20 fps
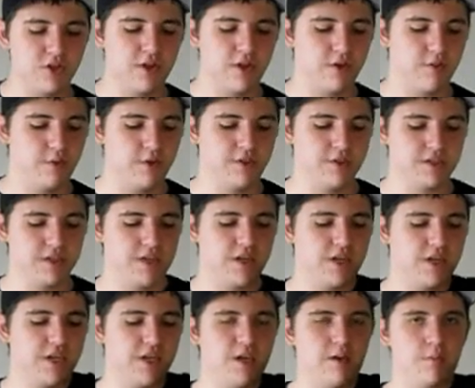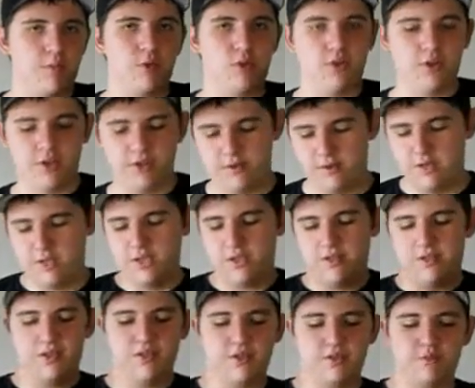it out on one side, pull it,
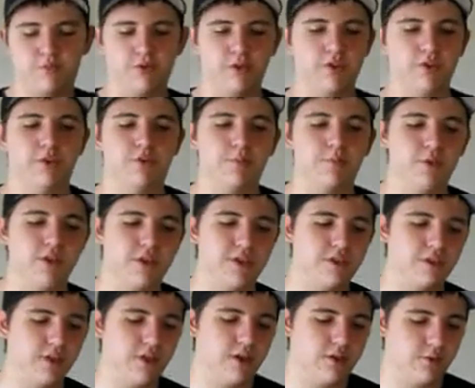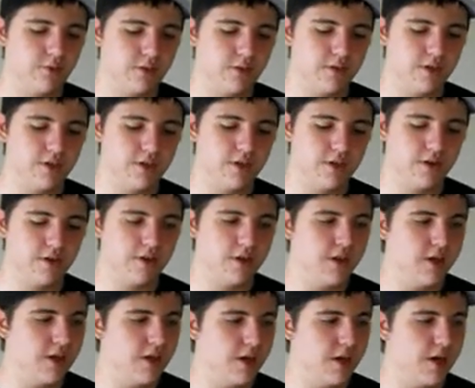and then just put it in your pin lock right there.
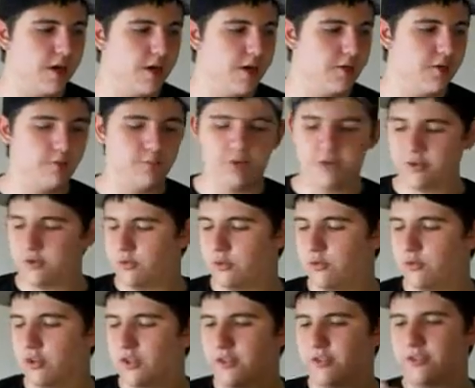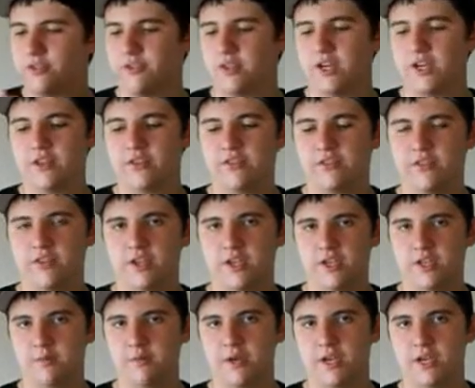Your pin holding slots
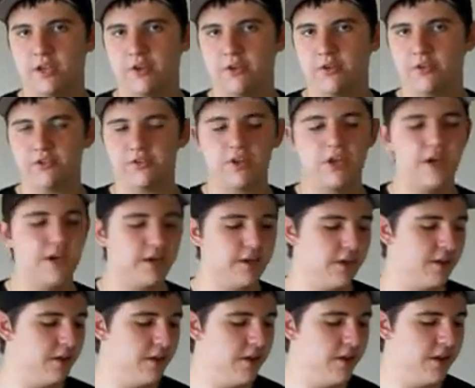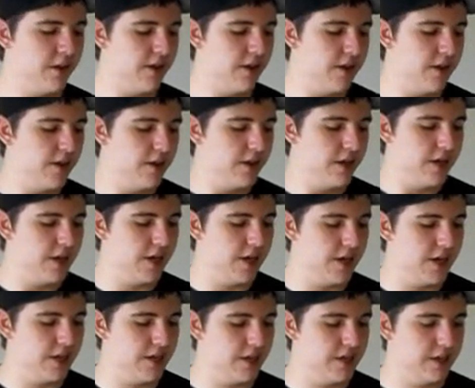in the back of your stock,
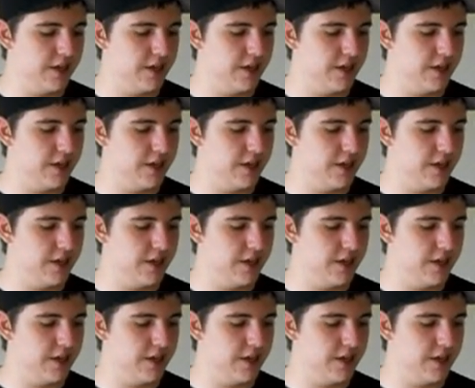and